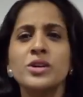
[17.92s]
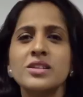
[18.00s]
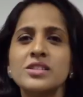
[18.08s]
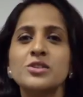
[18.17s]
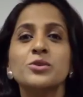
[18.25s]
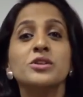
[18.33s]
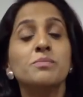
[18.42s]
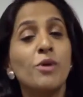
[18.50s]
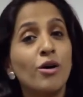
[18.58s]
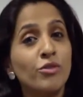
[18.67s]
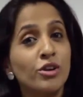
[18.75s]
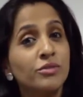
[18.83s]
doesn't know the
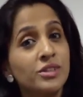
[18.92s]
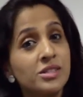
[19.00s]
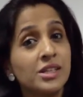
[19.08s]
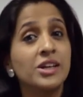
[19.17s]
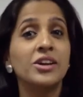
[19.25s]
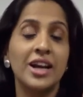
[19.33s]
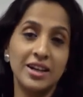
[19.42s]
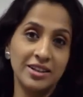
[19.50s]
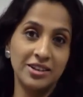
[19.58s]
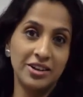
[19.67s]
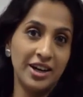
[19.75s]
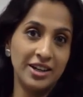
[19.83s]
power of this great
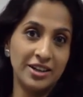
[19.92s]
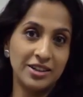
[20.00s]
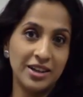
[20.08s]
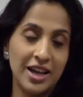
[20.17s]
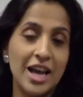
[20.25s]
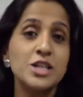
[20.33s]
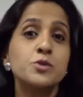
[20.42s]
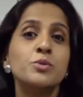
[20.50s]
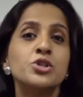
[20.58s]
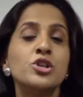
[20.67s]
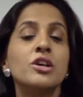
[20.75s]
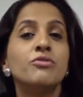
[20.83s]
ingredient?
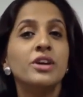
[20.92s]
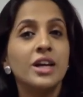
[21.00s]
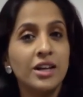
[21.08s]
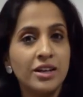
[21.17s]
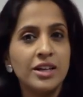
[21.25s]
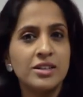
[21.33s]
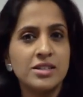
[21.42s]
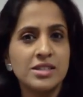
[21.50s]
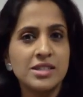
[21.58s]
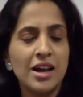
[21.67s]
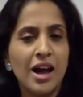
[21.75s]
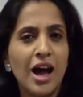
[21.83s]
Especially we
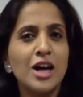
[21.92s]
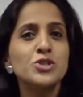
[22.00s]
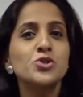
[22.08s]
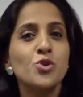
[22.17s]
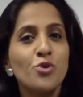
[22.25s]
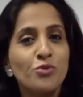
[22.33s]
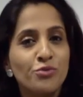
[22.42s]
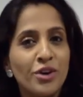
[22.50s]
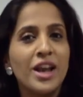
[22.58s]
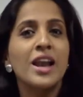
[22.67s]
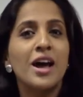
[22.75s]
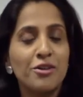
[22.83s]
Indians are so
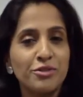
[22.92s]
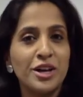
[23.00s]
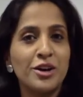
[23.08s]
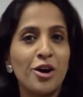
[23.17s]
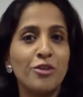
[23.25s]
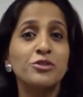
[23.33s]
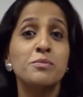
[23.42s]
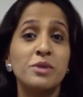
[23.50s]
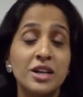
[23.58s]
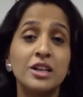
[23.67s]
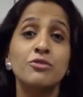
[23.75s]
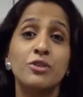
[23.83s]
well aware of the
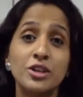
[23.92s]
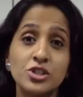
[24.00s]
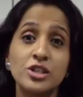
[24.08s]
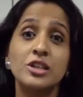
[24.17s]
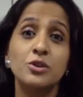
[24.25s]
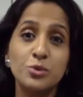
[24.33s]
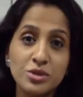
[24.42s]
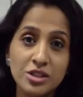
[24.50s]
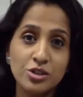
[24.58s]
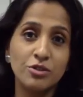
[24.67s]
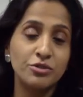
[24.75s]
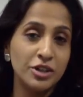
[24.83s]
multifunctional
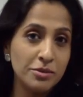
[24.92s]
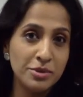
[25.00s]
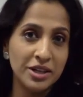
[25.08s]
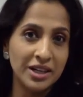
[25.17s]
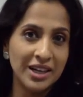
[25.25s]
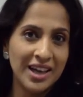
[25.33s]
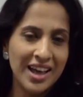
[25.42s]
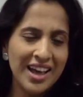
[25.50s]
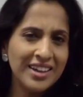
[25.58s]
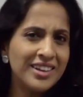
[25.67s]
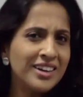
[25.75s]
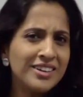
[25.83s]
usage of turmeric
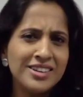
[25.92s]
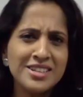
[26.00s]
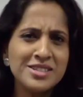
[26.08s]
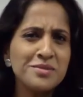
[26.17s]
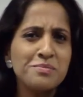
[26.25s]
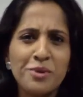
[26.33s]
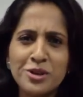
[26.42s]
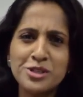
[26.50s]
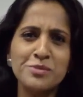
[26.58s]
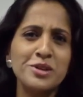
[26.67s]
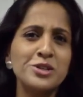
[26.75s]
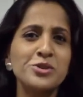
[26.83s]
that it is
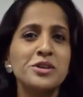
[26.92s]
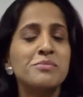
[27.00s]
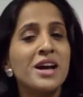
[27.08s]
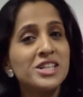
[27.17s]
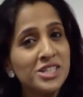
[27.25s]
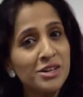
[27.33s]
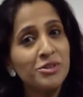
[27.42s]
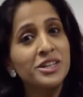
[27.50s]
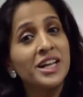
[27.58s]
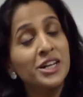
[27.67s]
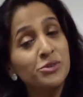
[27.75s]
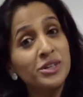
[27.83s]
impossible to imagine our
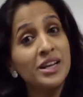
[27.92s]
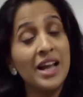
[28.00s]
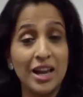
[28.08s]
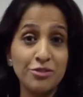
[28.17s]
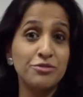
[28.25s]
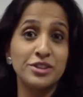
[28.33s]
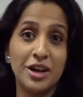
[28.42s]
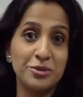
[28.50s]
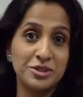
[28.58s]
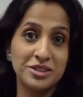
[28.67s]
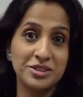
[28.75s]
day-to-day life without